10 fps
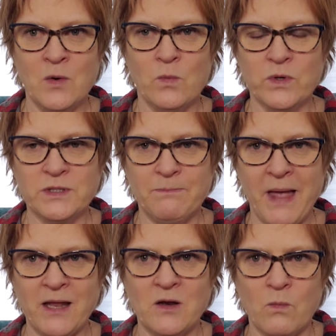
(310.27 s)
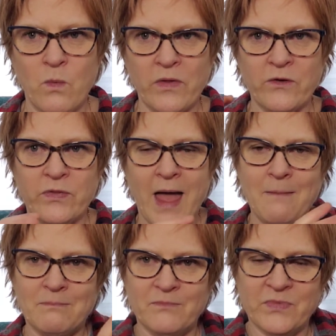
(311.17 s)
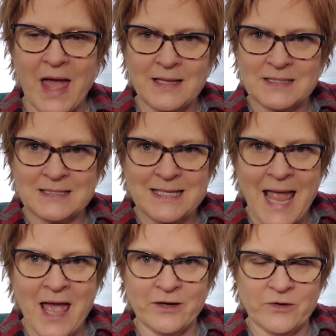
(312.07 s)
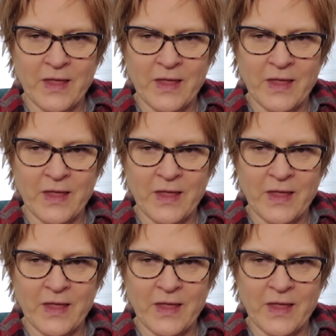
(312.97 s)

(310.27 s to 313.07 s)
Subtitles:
will depend on whether that scanner,